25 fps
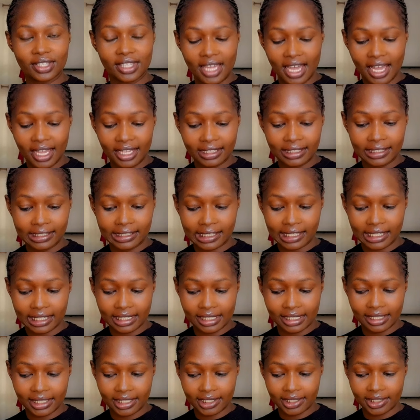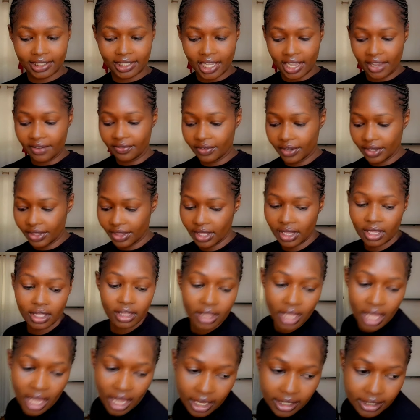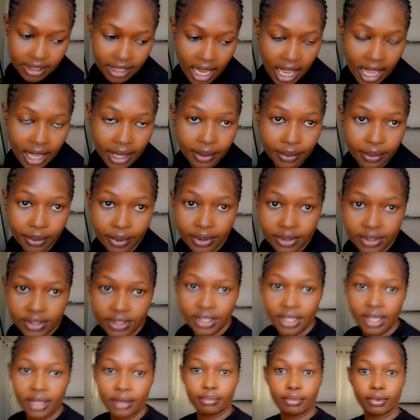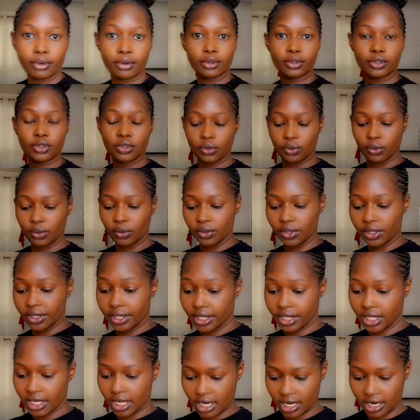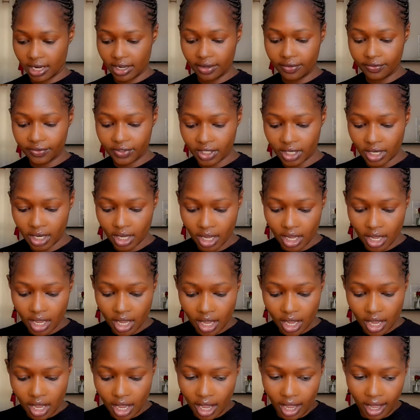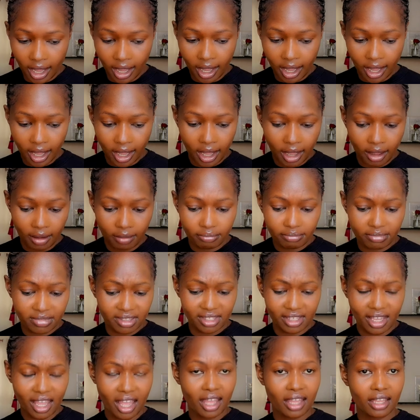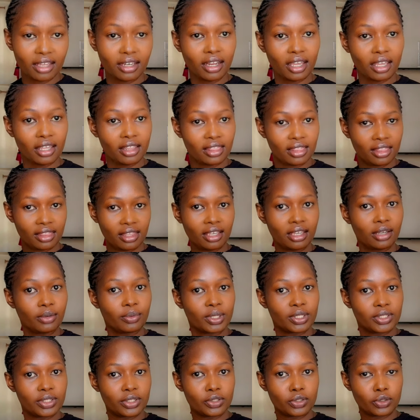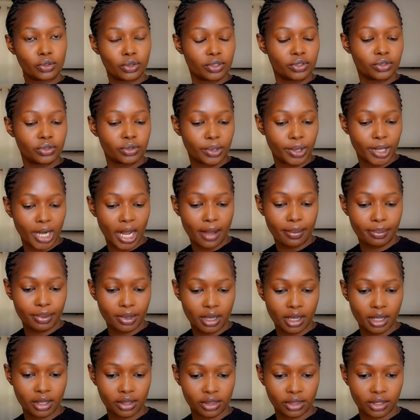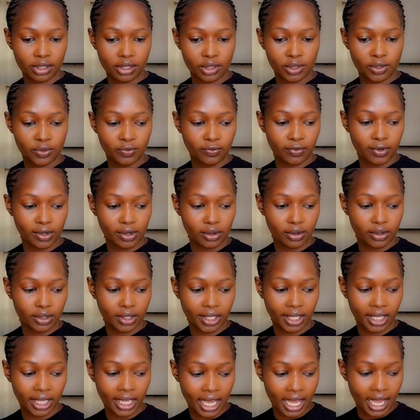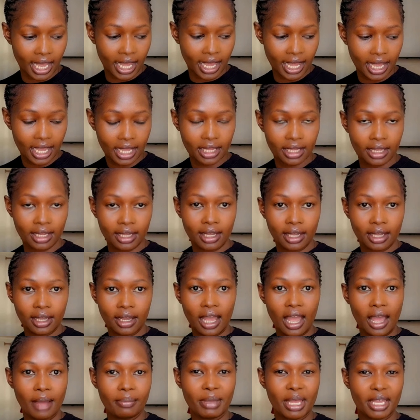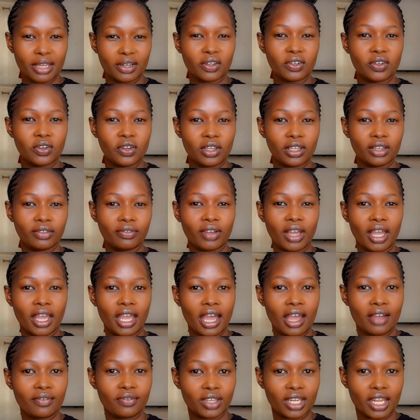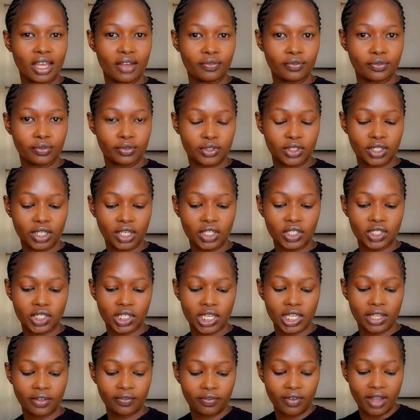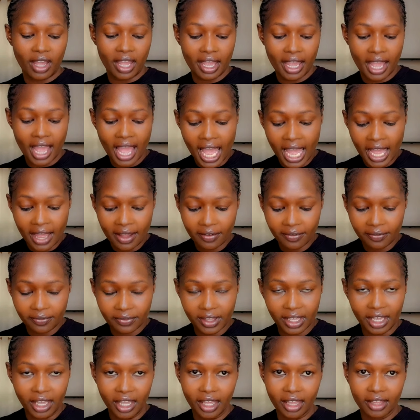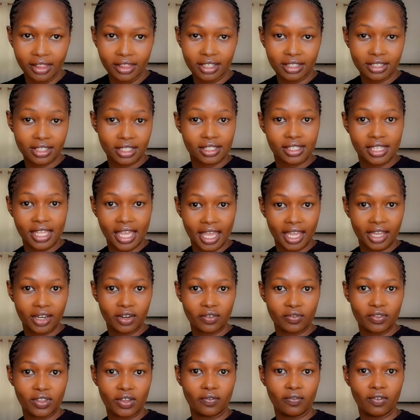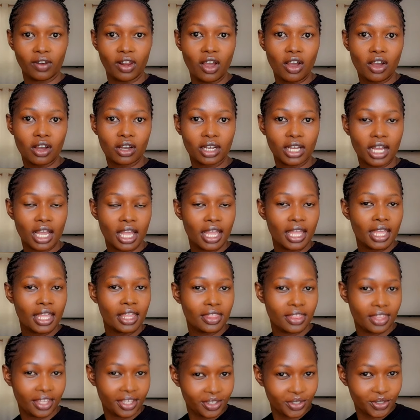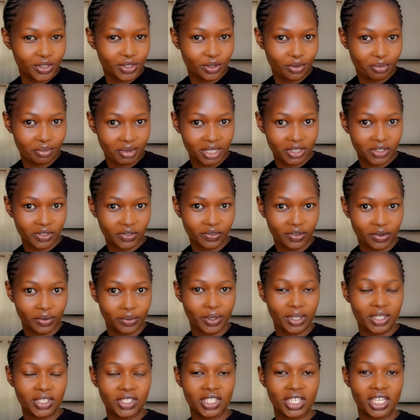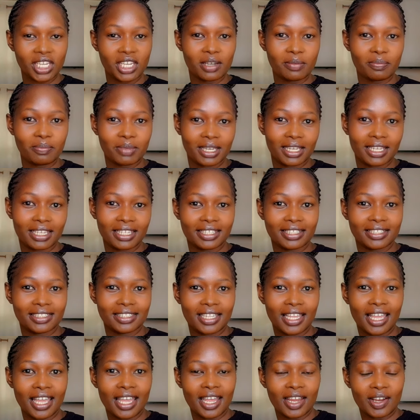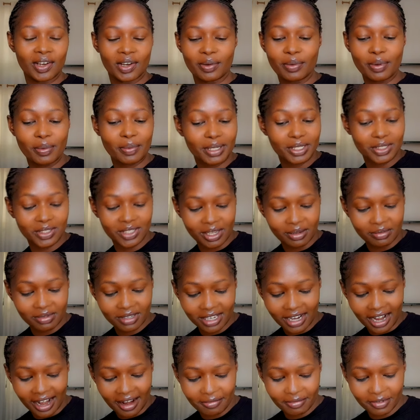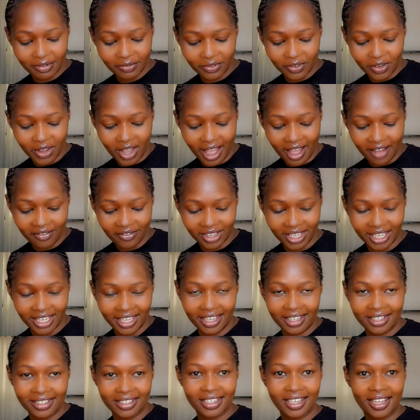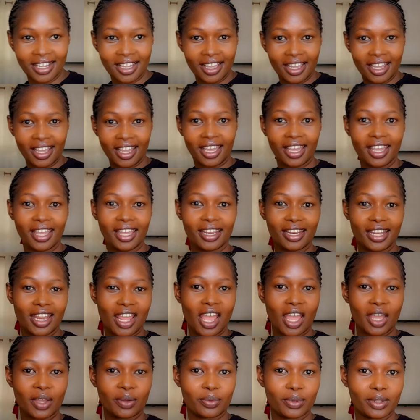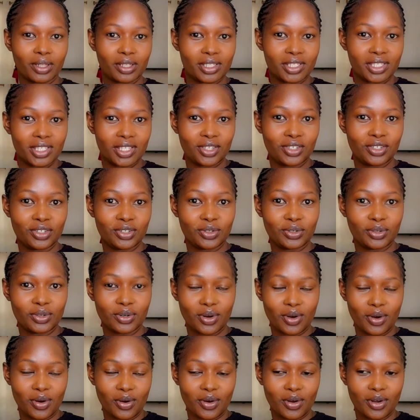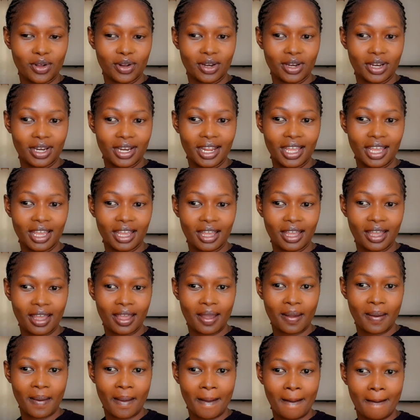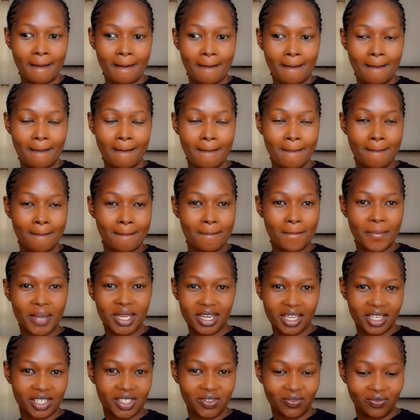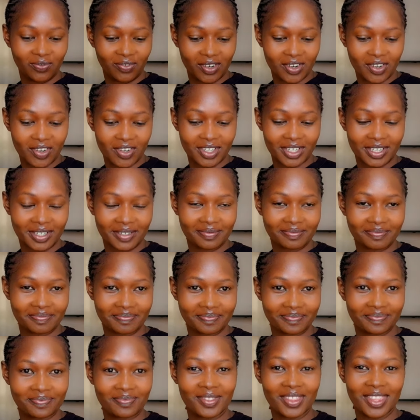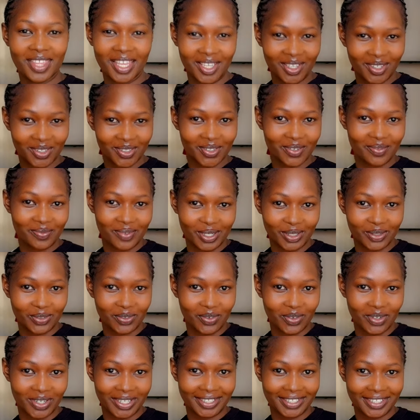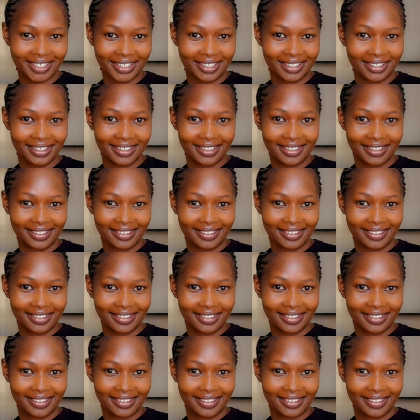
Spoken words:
That is everything that I was able to thrift. Yeah, and I think we're just going to wrap this vlog here. I don't know if I have enough footage. If I have, then this is the end of the vlog. Thank you so much for watching. Please remember to subscribe if you haven't. And I will see you on my next vlog. Thank you so much for watching.